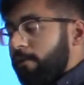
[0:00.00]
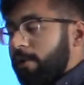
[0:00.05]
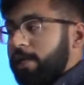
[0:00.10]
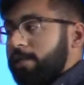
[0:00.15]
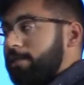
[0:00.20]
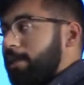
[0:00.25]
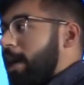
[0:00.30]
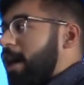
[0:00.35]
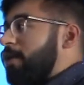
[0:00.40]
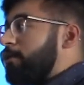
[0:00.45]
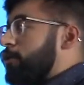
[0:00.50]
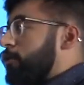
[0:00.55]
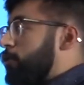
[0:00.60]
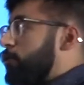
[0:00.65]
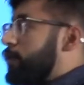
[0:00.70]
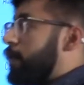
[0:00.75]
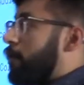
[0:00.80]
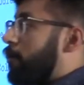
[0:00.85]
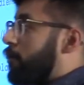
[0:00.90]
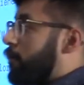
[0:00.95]
it down
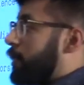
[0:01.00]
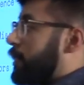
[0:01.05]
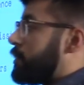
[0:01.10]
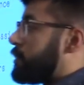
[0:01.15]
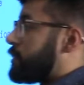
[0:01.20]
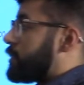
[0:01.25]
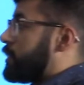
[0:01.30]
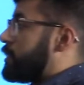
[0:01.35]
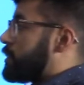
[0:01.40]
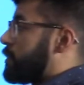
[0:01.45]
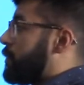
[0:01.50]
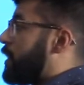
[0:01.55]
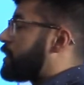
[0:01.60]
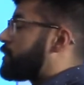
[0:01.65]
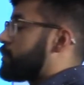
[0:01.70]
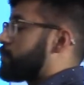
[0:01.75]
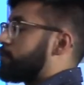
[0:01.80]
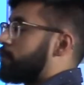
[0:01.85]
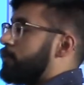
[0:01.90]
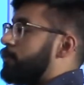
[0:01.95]
who that audience is, it
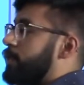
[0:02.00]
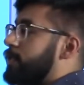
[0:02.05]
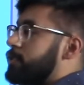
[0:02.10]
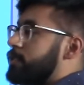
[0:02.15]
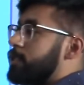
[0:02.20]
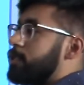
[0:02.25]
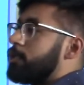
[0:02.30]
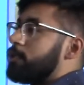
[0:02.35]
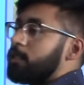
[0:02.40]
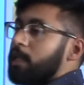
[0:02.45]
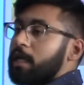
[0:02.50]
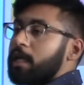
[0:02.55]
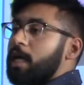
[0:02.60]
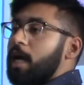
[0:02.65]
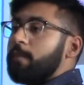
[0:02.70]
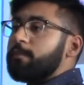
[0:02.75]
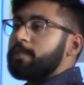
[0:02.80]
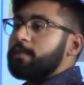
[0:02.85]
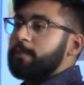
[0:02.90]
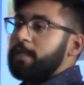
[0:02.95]
makes it so easy. They can
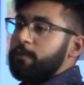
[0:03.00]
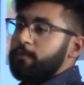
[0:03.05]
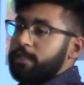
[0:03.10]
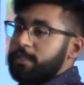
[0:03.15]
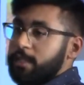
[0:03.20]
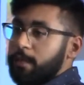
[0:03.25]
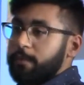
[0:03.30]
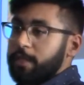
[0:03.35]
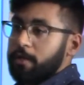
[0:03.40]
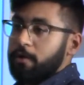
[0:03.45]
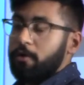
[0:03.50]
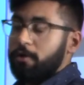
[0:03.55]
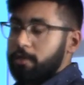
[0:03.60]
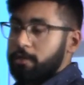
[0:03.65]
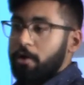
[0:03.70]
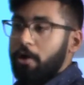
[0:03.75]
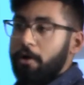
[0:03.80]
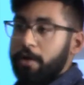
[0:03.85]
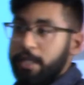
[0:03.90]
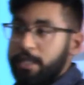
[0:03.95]
come to me with something called an
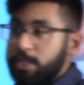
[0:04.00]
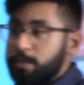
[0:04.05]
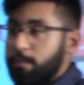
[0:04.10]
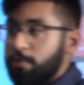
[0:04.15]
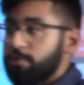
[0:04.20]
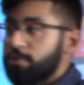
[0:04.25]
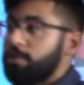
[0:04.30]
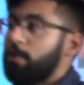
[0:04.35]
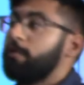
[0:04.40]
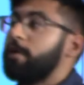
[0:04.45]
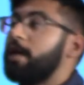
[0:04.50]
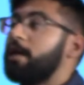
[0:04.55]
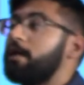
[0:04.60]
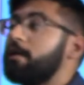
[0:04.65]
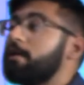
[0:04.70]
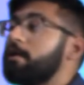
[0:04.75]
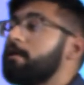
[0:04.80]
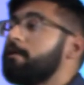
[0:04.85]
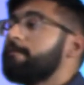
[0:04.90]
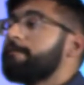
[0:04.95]
audience persona.
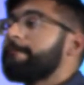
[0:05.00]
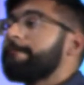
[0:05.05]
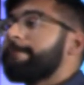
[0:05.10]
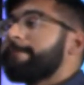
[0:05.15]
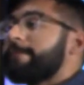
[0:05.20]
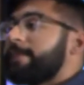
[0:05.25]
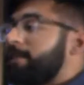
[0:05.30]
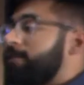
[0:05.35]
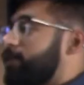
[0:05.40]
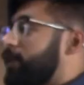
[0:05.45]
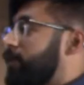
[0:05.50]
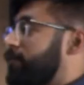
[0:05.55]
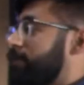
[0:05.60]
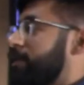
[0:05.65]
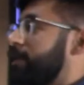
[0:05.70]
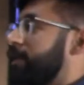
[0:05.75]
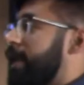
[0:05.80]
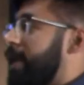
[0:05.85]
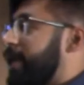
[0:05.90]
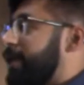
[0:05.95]
You give it
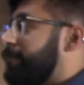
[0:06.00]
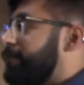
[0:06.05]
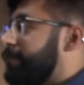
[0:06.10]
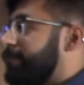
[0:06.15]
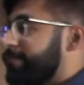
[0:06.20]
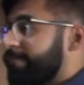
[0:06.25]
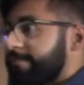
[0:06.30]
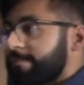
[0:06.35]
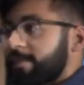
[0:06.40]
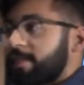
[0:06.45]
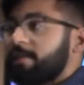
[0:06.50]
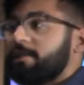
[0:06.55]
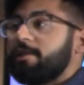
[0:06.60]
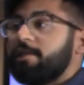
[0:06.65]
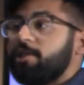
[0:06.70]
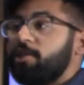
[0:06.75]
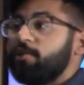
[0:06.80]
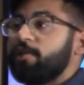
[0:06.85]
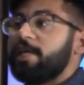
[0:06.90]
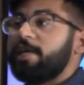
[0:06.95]
a name.
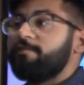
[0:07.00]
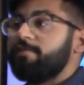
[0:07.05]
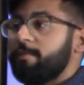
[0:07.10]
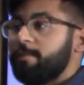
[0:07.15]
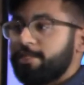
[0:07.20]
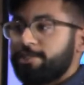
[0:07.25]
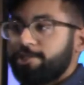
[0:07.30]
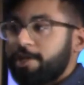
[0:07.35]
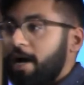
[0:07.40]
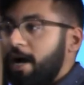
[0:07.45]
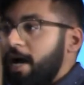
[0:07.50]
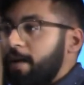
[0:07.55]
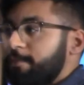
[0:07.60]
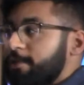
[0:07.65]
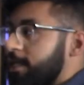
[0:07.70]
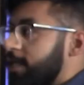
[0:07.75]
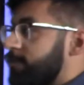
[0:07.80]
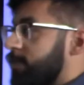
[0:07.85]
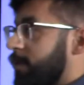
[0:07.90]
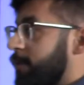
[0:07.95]
You give them a job. You
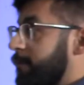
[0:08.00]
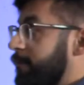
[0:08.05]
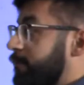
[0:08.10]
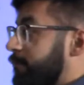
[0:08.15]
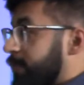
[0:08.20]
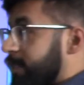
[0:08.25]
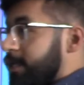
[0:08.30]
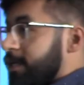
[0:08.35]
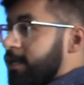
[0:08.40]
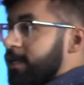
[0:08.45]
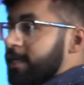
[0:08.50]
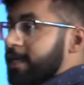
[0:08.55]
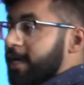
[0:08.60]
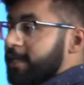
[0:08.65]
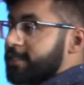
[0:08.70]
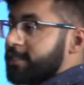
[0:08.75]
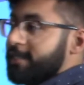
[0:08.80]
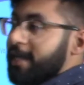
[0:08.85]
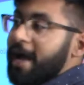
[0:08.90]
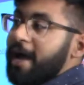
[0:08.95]
give them a
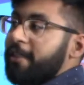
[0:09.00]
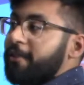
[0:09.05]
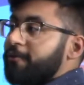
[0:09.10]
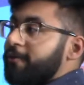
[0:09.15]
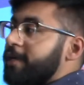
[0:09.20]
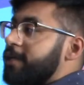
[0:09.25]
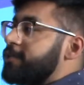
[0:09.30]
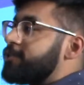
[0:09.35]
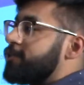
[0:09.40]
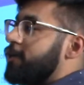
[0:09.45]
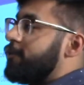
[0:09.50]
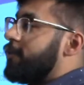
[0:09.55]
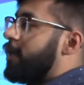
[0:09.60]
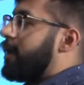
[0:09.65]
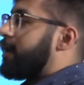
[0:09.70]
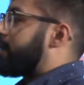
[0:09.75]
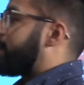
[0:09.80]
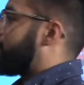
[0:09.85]
salary. So like,